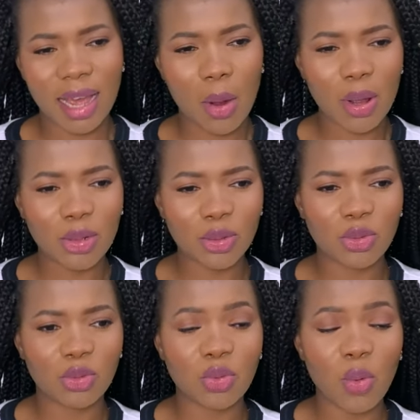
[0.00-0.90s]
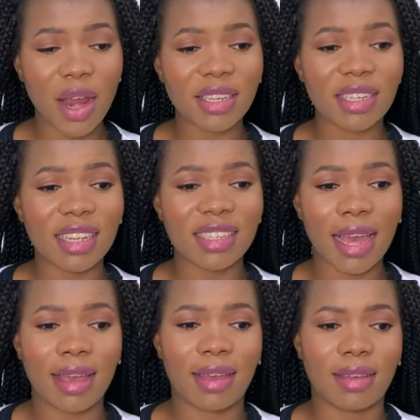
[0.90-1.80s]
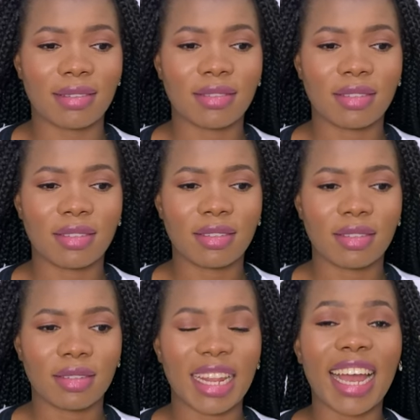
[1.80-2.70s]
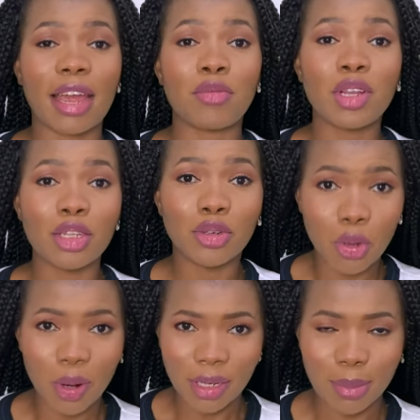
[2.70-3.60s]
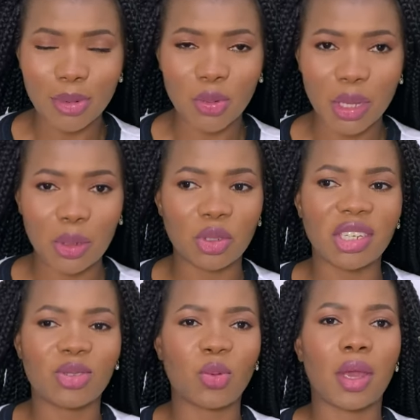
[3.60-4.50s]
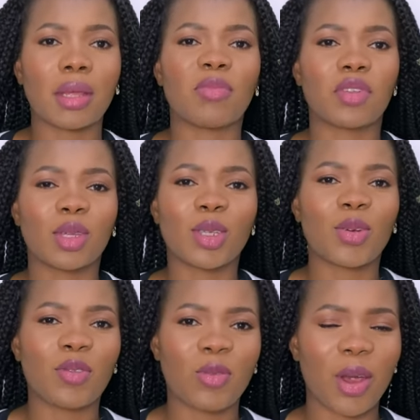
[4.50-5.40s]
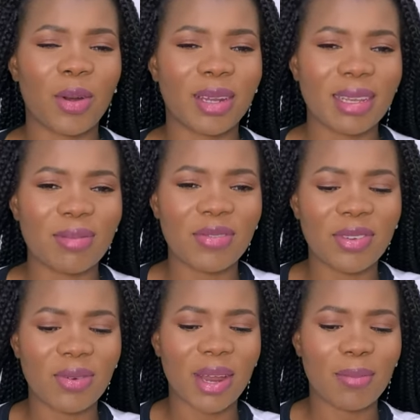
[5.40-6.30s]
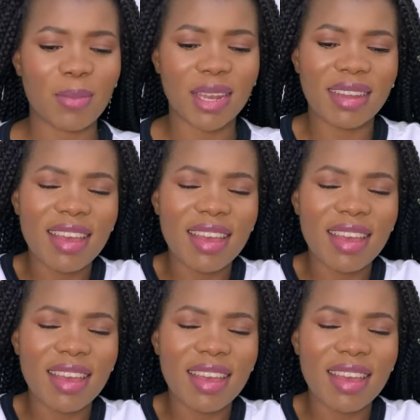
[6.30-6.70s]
I want to wear sneakers like I really know what I'm doing, not just wear them for the sake of wearing them, if you know what I mean.